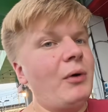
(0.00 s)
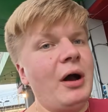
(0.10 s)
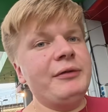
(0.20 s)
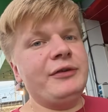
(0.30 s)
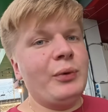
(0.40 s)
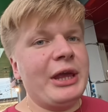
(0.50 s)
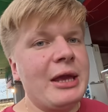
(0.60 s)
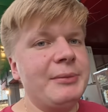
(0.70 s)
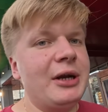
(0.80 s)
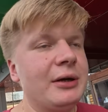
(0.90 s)
obviously we
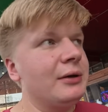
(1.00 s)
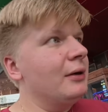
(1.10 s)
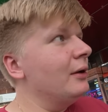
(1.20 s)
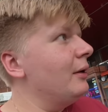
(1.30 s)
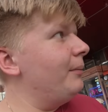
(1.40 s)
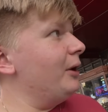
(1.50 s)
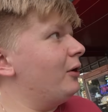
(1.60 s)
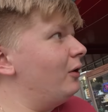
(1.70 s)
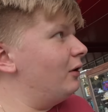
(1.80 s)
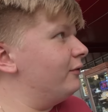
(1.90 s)
came here
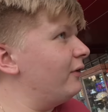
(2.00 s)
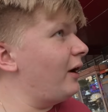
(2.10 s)
because